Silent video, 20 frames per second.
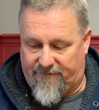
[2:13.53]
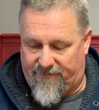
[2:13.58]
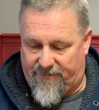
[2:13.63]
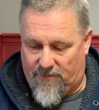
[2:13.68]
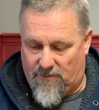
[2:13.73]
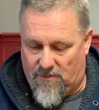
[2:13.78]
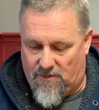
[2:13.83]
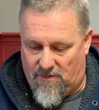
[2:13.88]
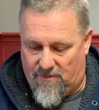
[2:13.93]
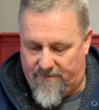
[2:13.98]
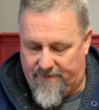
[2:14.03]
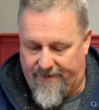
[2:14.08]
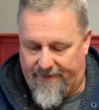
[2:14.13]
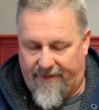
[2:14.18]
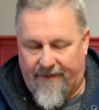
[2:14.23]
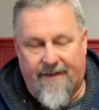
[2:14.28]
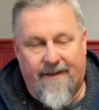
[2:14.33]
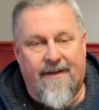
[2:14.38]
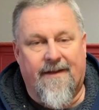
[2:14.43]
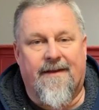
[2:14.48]
fuel,
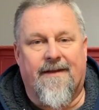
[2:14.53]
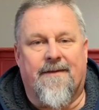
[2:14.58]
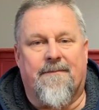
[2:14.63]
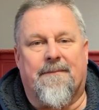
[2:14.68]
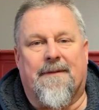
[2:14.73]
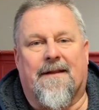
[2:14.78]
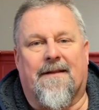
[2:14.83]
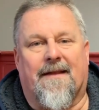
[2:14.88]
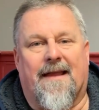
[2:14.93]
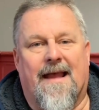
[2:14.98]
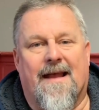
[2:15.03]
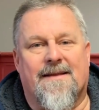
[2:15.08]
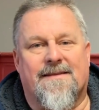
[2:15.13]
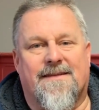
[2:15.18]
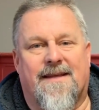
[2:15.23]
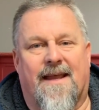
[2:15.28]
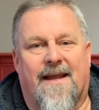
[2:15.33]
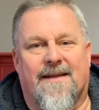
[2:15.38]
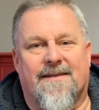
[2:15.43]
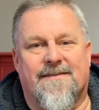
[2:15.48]
but metal gas
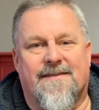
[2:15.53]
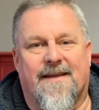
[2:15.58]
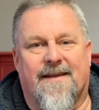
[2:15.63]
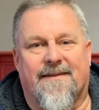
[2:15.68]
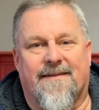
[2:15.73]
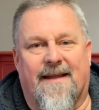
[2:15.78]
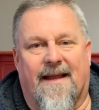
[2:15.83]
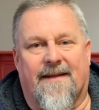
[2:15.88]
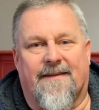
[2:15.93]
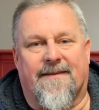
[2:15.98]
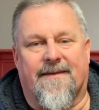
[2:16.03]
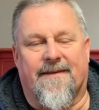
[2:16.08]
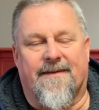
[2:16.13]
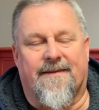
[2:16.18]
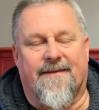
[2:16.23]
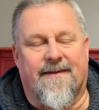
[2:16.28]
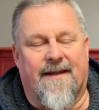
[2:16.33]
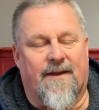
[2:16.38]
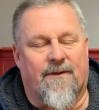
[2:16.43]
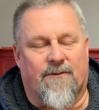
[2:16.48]
cans get dented
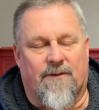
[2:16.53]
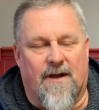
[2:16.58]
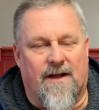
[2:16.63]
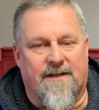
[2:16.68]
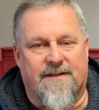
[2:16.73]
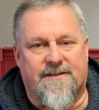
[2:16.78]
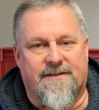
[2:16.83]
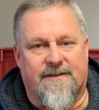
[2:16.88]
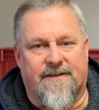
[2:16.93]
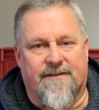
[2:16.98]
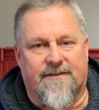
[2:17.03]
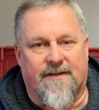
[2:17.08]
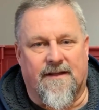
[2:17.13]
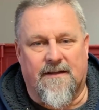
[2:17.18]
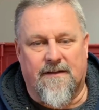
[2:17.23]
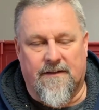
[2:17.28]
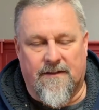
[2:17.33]
and they rust, and